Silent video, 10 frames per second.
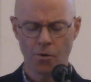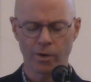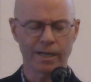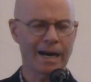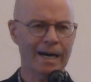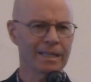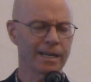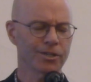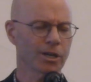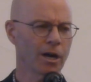When God
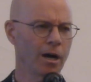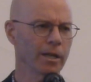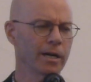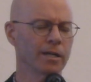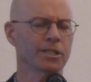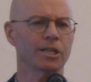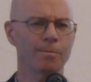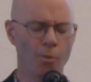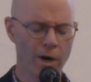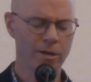lays a calling on
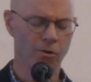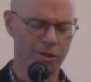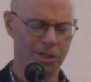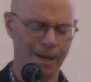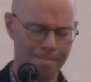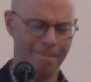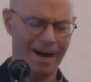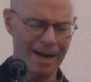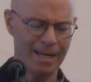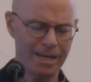someone or
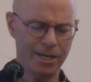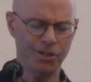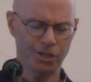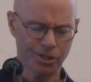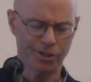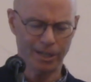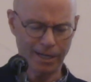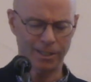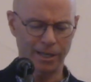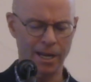somebody, He just
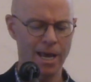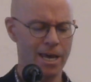does it.